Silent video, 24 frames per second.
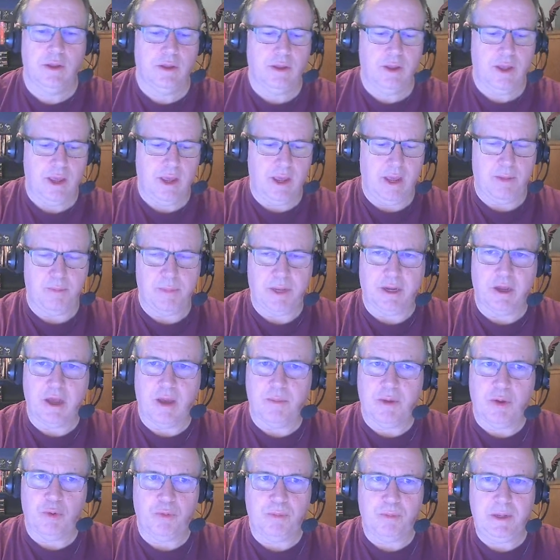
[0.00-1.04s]
And my
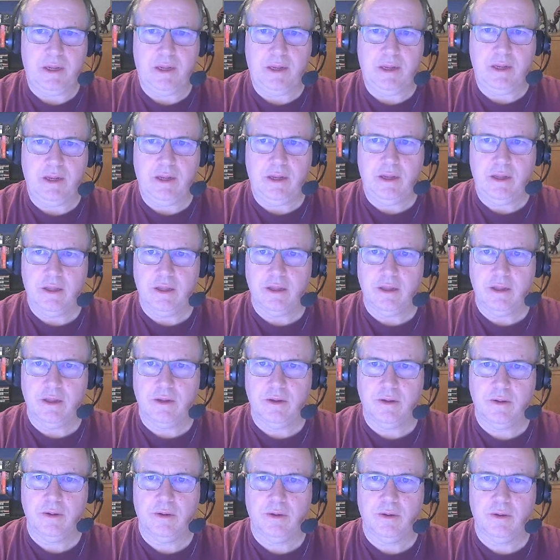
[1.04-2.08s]
comment would be,
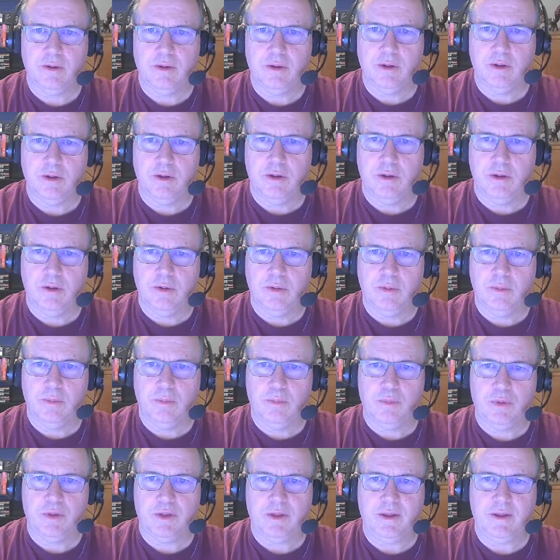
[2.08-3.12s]

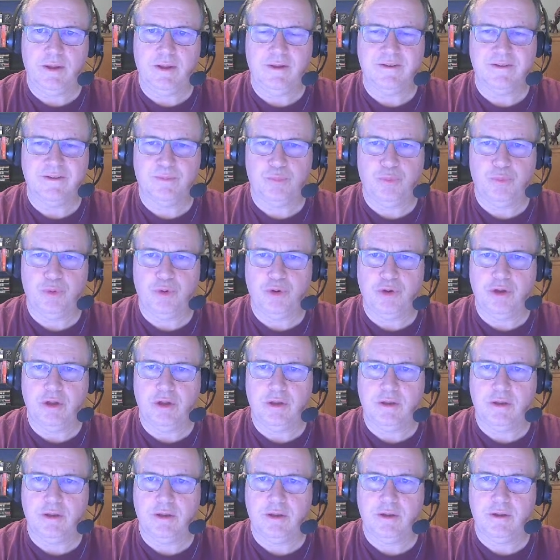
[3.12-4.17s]
please
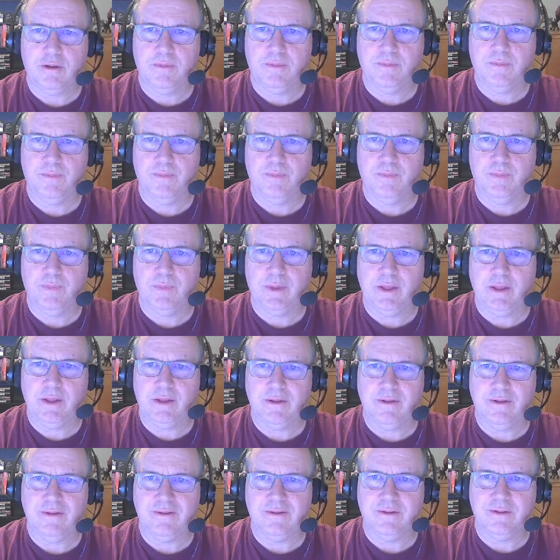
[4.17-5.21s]
put
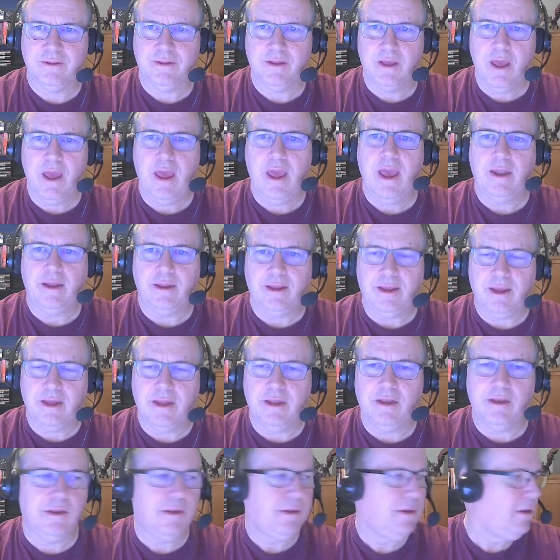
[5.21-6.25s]
in, and
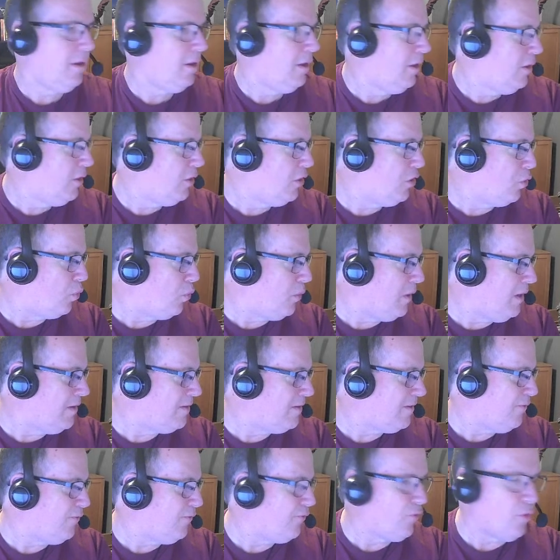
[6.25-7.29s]
again, the
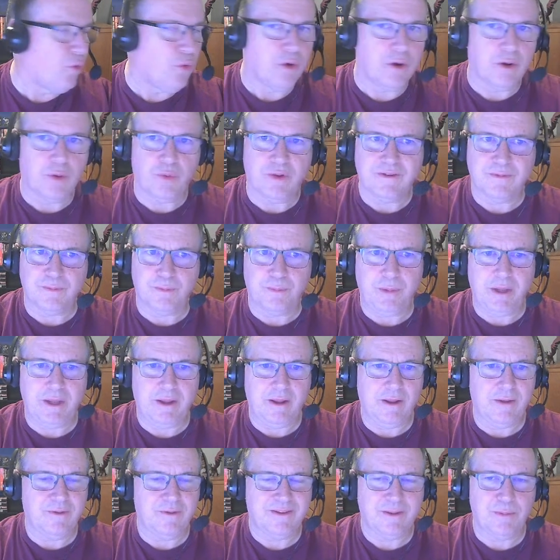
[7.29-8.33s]
reason for it was
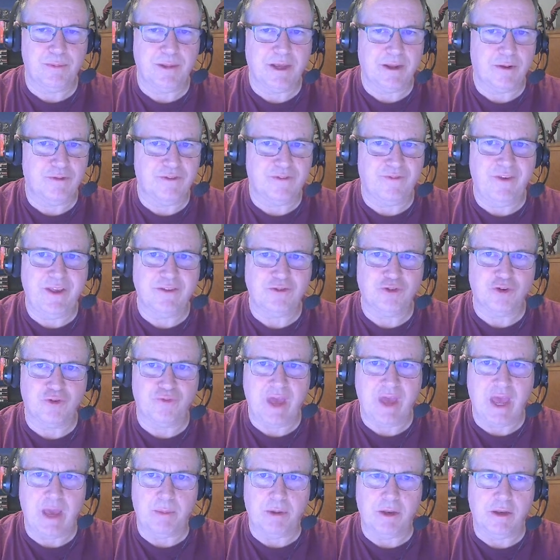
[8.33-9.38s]
it seemed like it was feast or
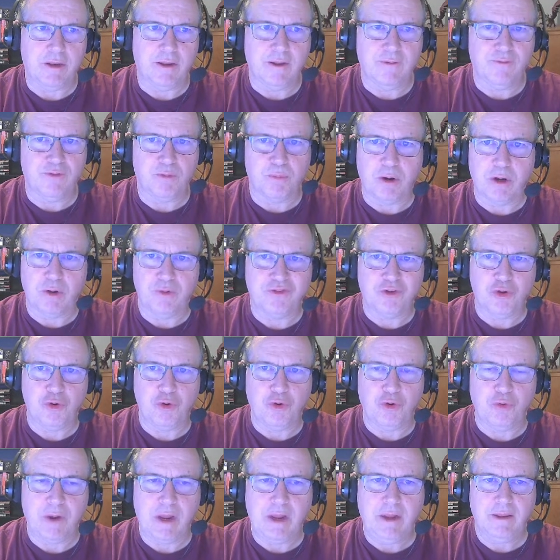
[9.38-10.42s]
famine. If the party was doing
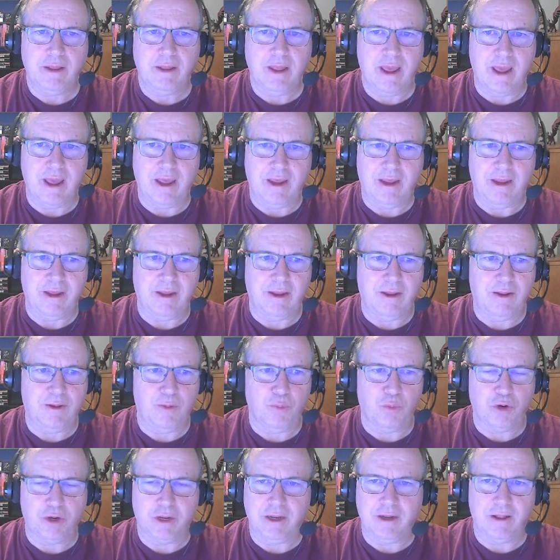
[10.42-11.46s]
great, they
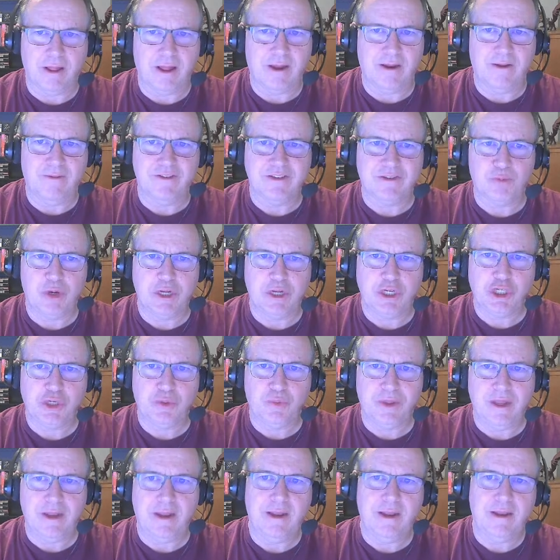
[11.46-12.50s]
were getting a lot of inspiration
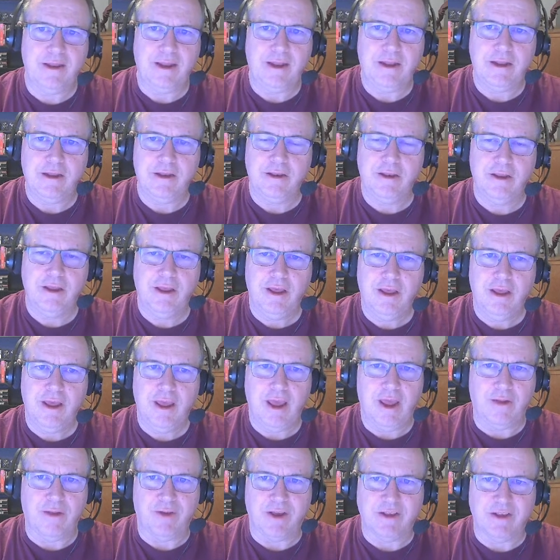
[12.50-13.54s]
when they didn't need it,
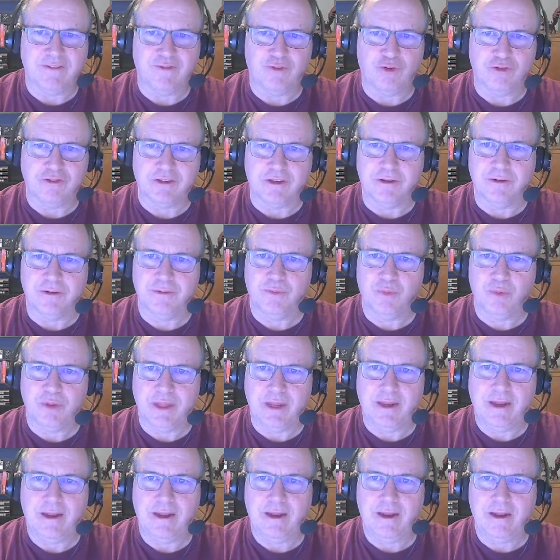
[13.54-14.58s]
and vice versa. When they
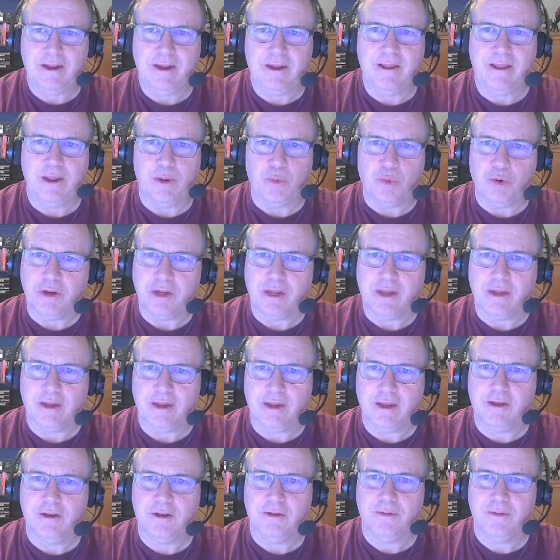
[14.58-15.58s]
needed it, they weren't getting it.